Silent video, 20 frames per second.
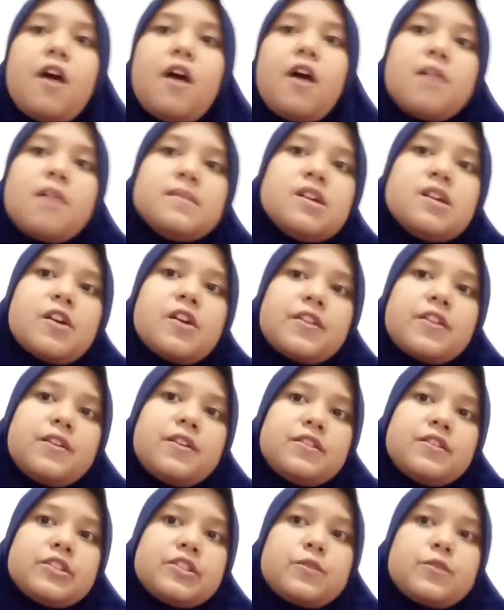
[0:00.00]
former
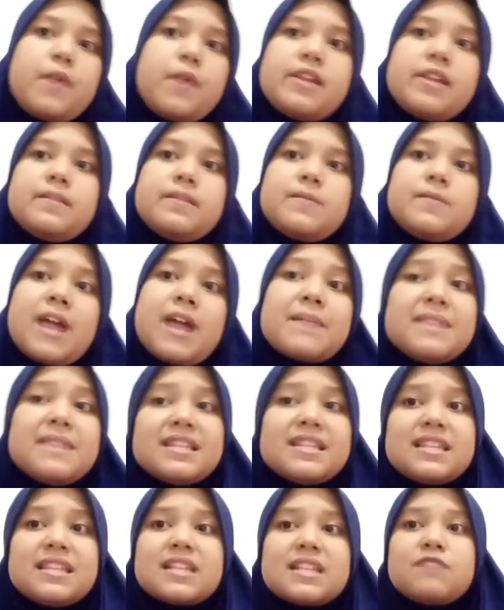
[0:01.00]
occurs when the
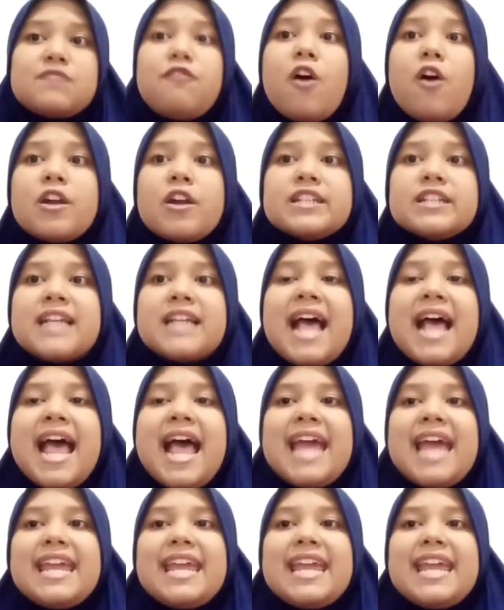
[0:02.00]
pragmatic force